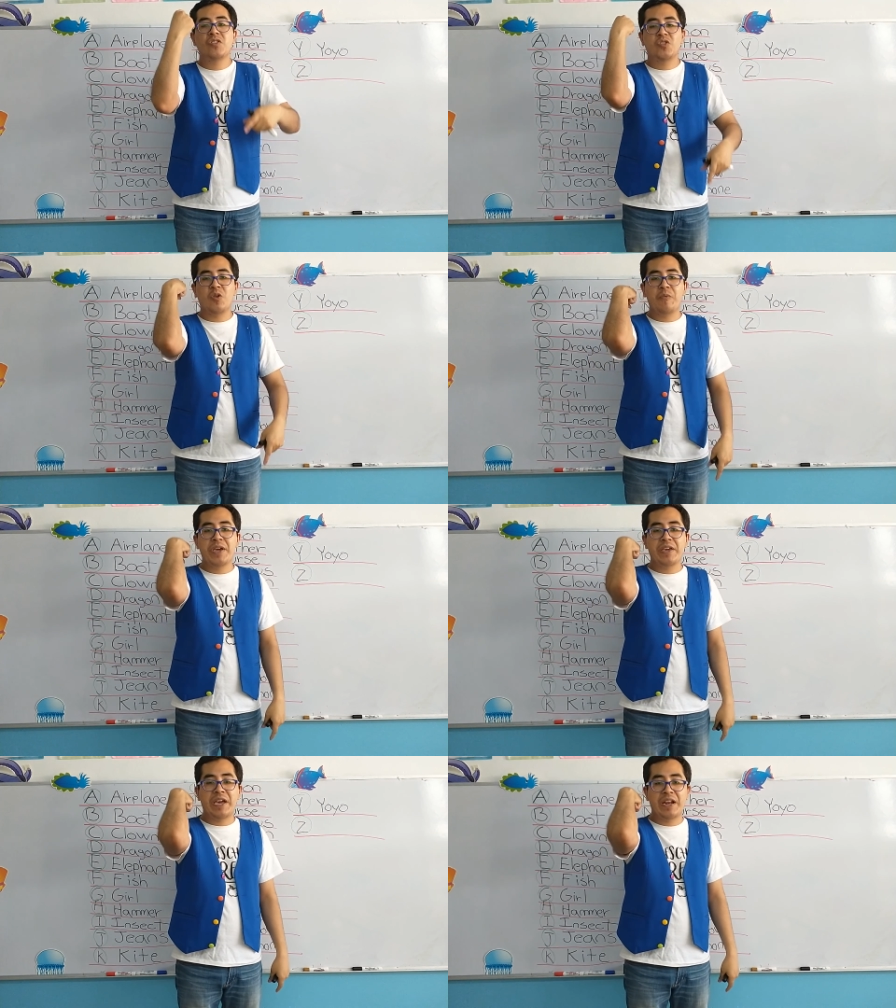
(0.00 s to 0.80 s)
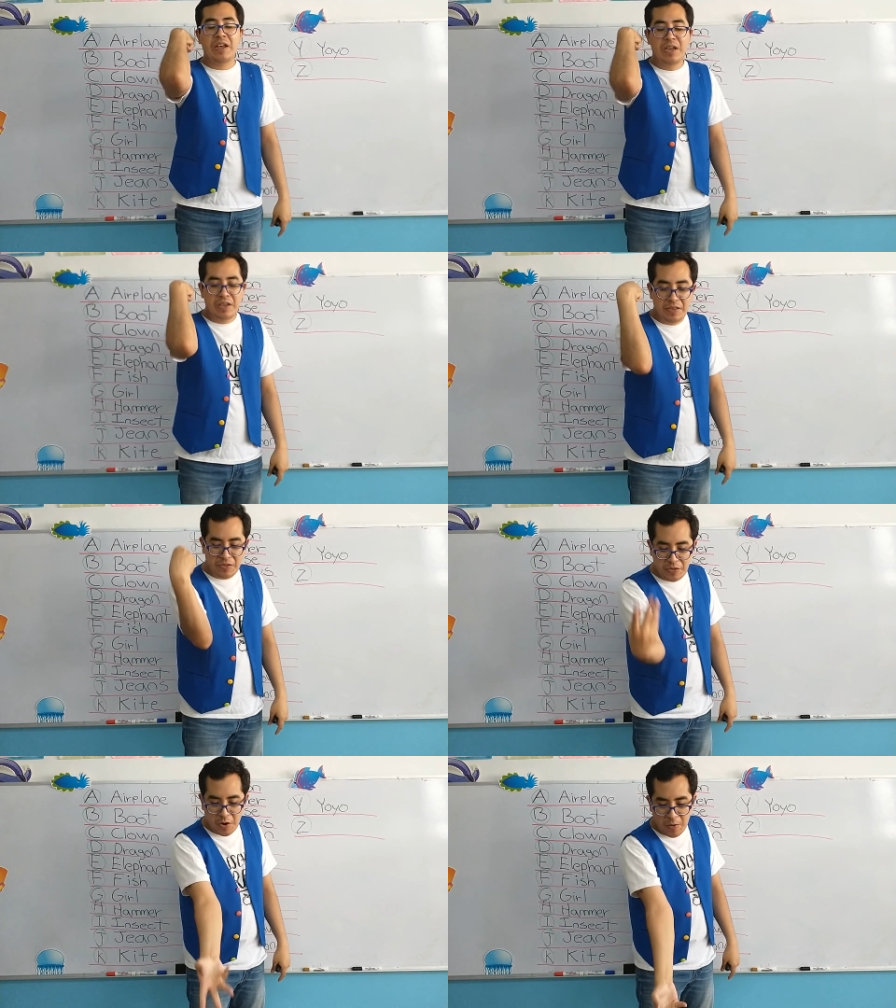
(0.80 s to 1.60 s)
so we can
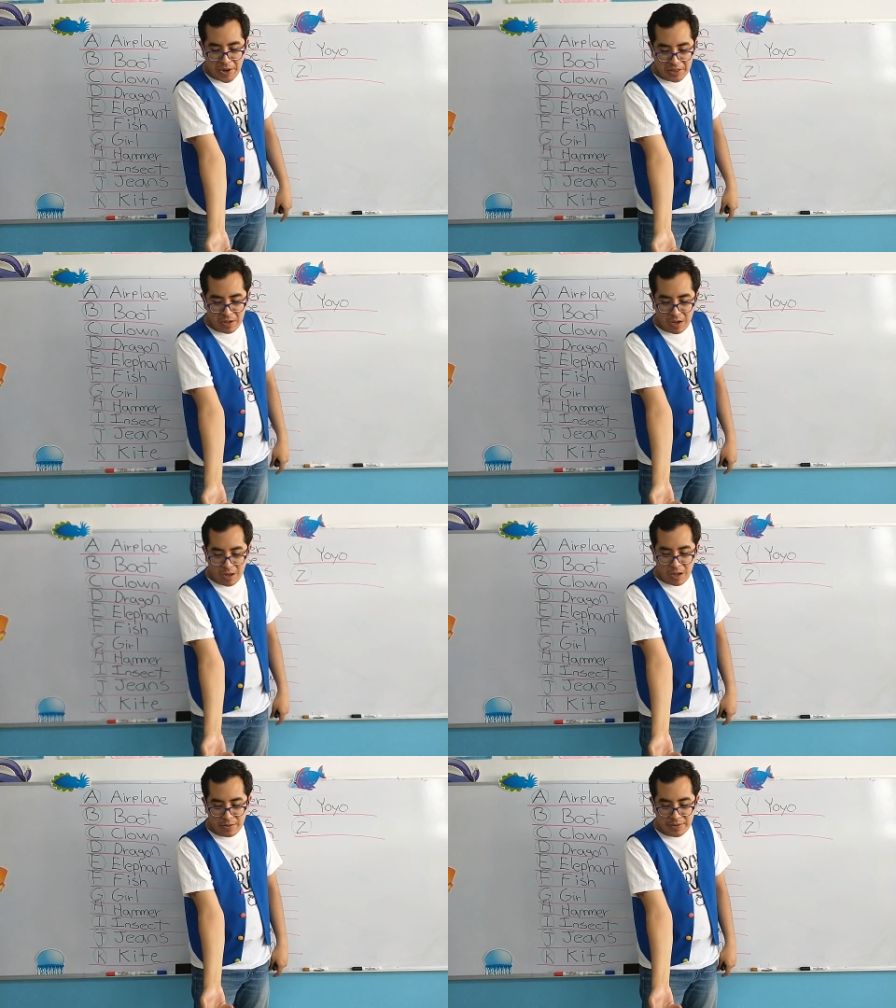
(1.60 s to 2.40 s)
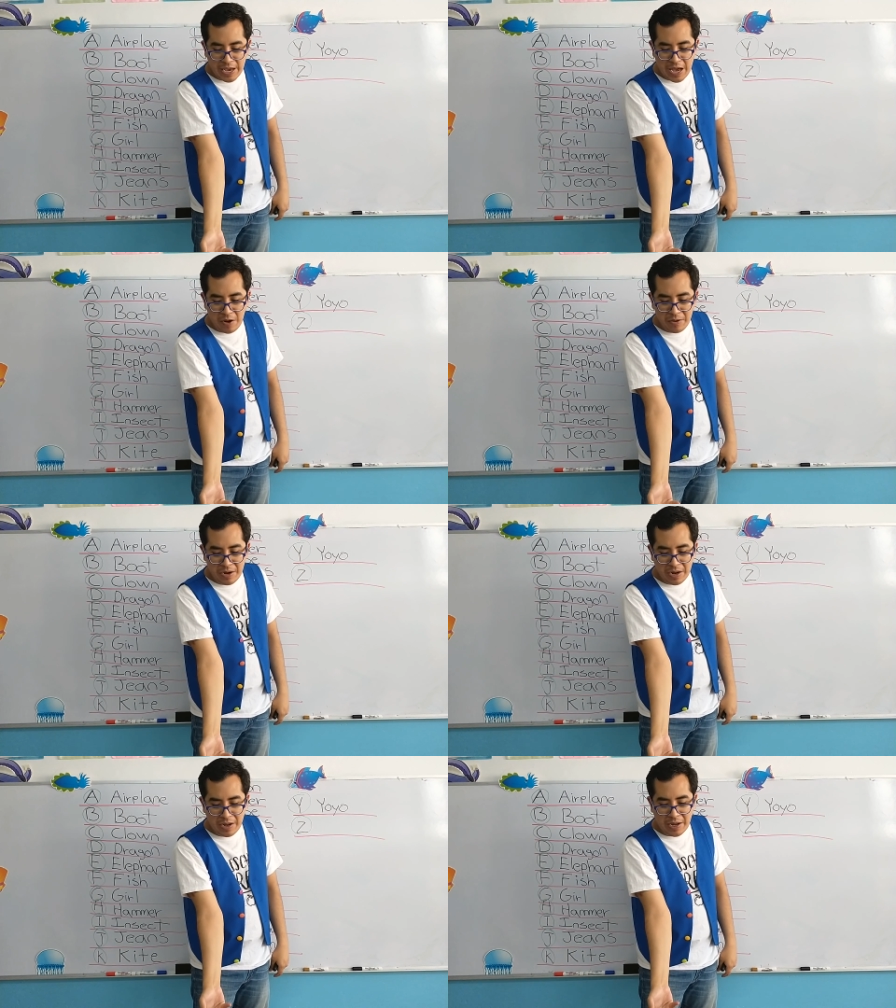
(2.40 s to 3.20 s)
throw it
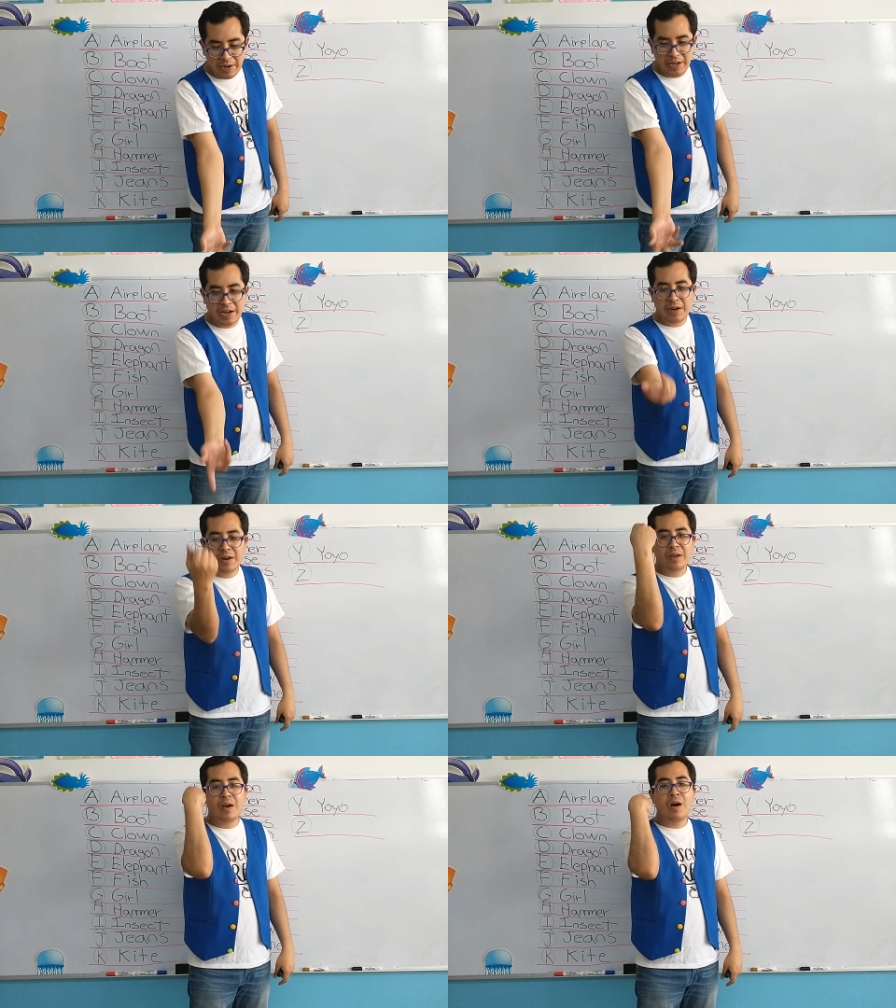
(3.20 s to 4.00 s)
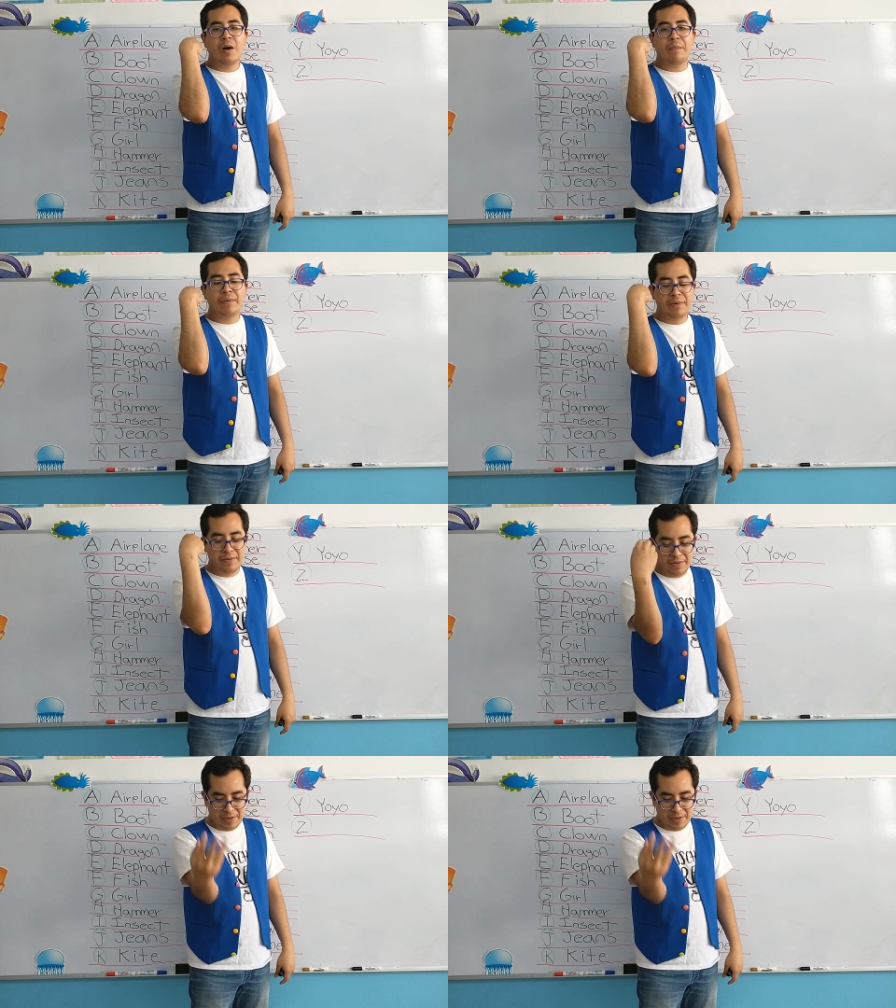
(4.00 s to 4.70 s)
down and then up,